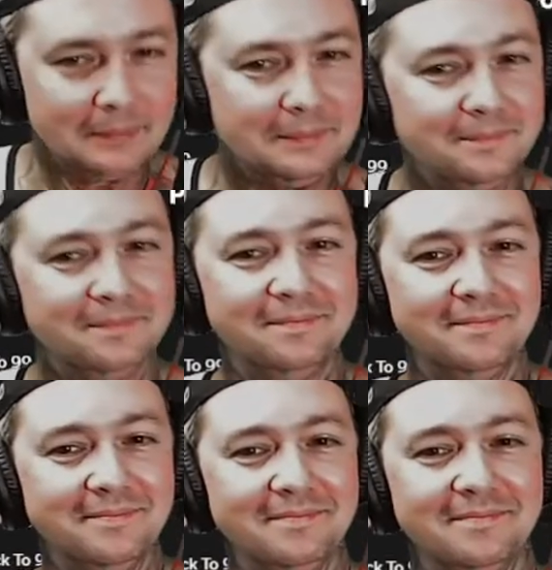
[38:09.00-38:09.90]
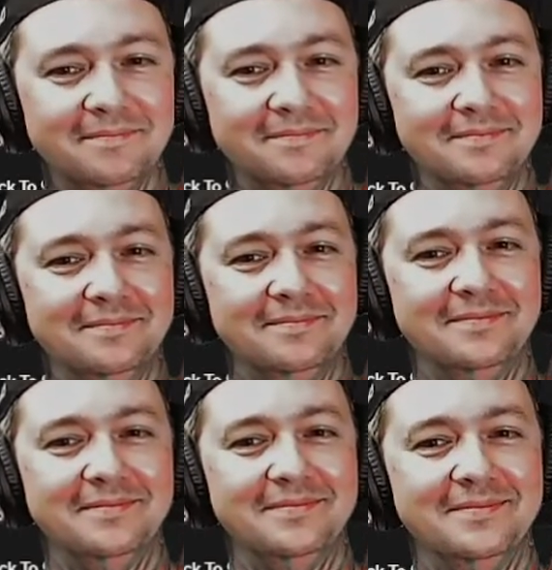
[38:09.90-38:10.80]

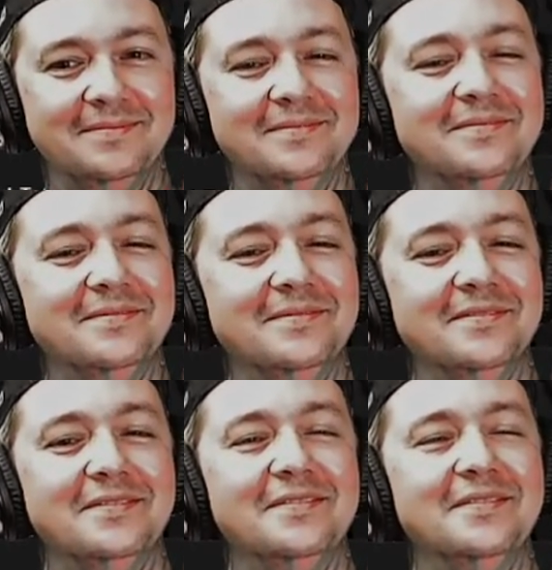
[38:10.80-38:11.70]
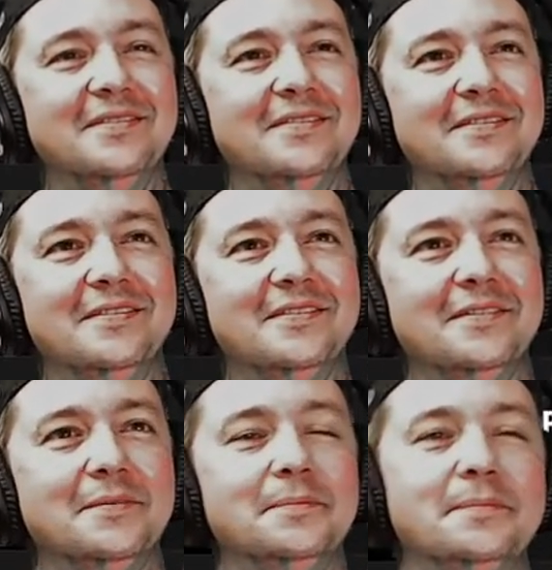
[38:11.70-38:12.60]

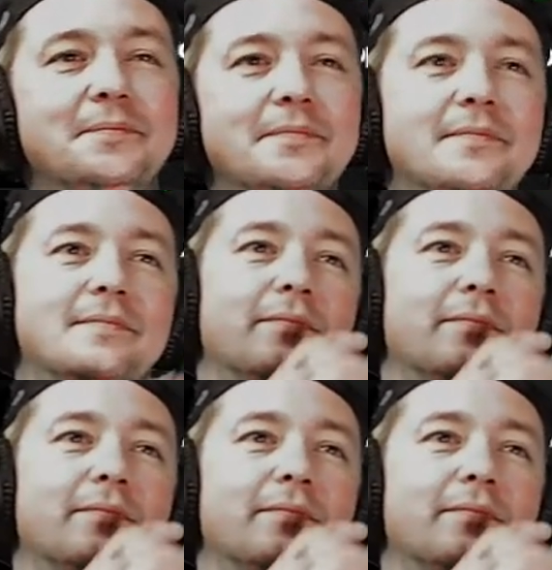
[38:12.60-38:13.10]
This person isn't speaking.